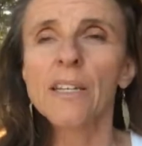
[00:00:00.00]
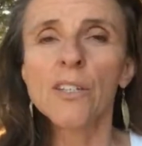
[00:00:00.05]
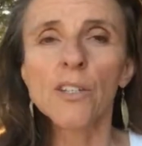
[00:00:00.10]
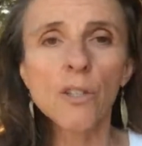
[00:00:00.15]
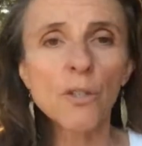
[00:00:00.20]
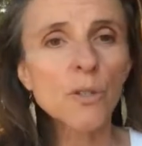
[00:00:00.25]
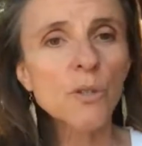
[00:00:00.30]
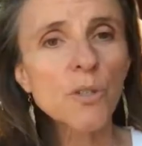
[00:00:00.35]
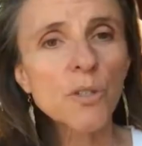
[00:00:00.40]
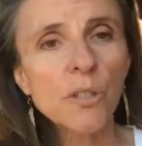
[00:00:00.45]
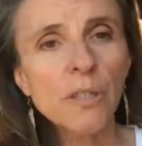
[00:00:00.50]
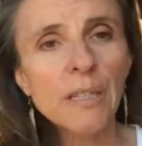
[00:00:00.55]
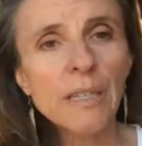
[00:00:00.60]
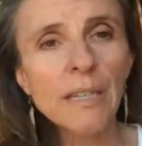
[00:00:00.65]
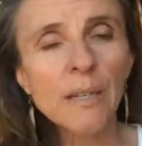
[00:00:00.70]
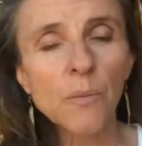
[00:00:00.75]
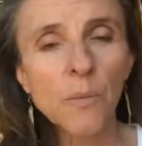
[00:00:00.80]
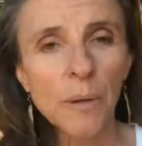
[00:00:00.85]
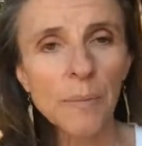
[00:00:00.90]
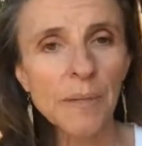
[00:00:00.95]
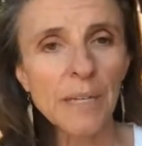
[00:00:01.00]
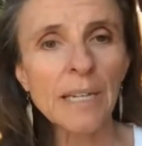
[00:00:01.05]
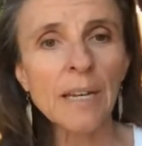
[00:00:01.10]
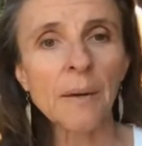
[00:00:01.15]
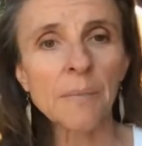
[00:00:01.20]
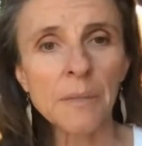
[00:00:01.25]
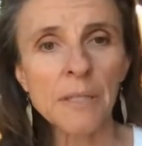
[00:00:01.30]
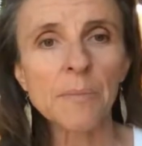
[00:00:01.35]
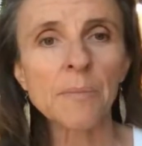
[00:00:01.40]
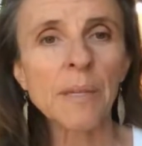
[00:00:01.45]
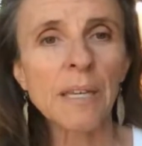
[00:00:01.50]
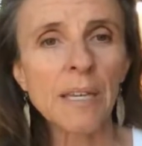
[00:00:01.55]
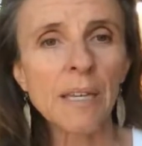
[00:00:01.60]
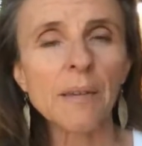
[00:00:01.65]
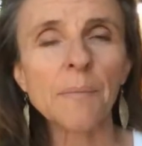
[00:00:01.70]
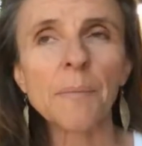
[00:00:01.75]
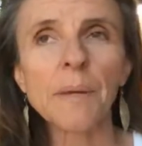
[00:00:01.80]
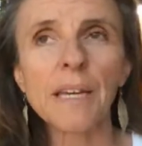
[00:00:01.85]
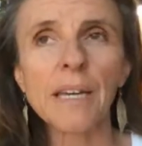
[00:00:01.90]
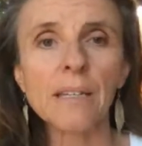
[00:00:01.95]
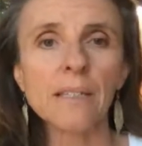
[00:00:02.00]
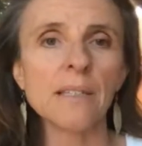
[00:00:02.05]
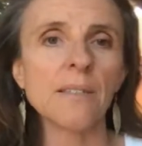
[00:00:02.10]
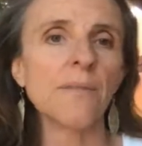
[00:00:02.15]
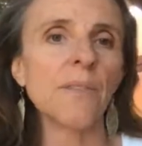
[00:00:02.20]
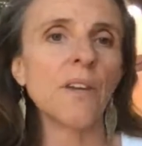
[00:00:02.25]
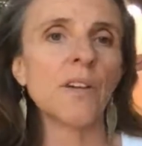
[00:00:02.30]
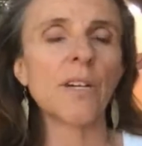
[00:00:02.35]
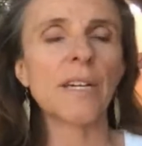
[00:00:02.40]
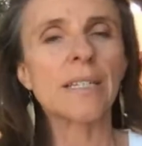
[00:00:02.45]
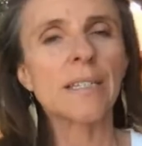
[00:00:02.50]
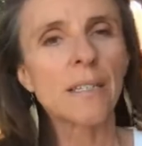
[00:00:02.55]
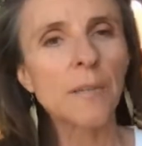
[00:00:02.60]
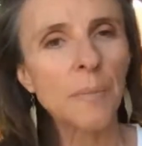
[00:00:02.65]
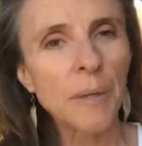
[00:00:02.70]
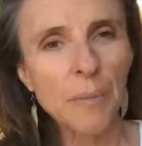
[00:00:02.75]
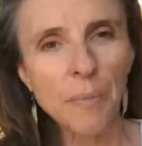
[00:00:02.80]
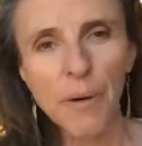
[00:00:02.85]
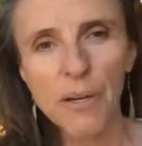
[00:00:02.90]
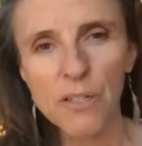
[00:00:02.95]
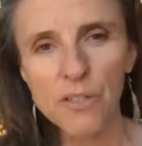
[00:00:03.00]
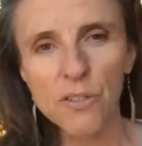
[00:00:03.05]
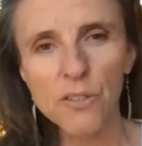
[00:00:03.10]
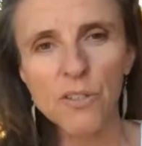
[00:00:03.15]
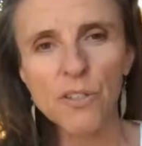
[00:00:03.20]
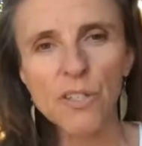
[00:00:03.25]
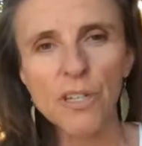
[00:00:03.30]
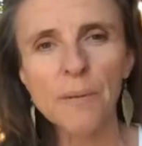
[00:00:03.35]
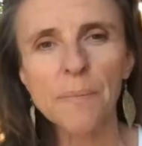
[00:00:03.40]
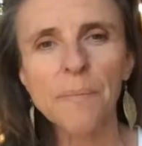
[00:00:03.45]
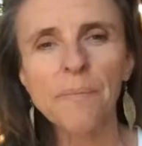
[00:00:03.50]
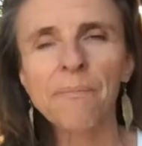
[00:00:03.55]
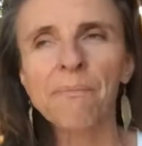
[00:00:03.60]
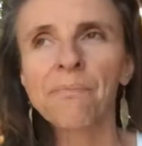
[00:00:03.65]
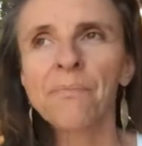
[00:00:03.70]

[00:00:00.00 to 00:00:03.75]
Usually women come to me because of their intimate partnership.